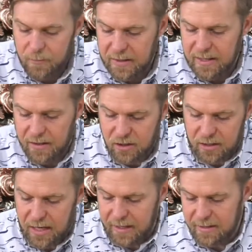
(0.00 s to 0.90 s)
It's actually
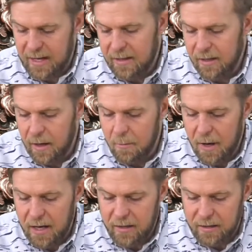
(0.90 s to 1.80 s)
not exactly a
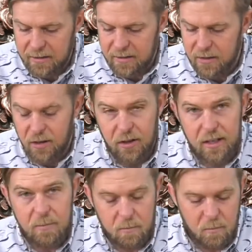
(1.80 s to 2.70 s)
mug
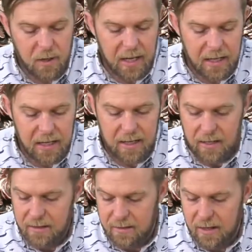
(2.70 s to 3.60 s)
necessarily, but it
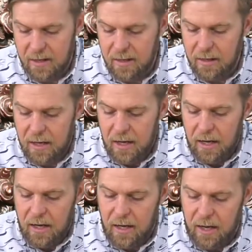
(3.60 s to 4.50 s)
is a
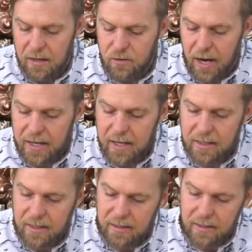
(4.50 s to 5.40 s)
dragon
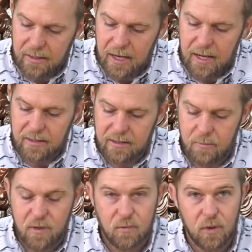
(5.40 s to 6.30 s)
and
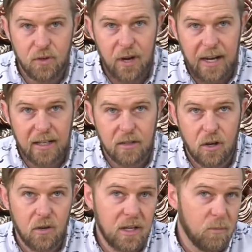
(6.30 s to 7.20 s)
something for the dragon to
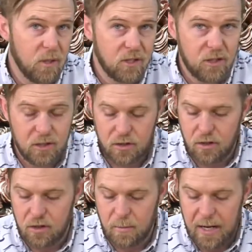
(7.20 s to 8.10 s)
go in, which
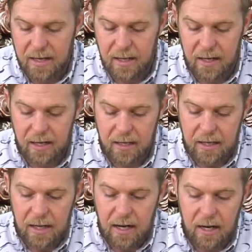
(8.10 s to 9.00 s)
you can make
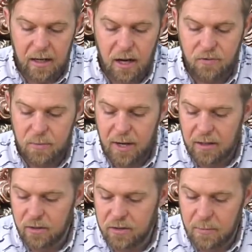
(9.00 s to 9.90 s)
a coffee mug
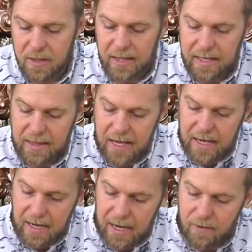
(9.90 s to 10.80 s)
or something like
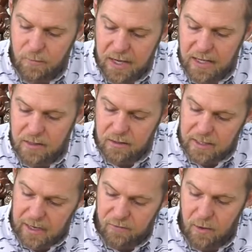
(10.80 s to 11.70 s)
that. I've made
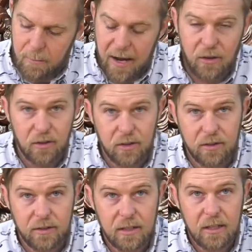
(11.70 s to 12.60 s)
kind of a
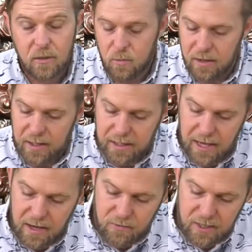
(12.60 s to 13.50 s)
mountain with a
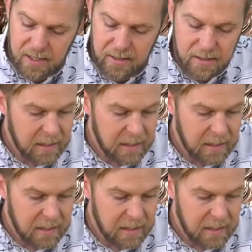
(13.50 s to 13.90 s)
cave in it.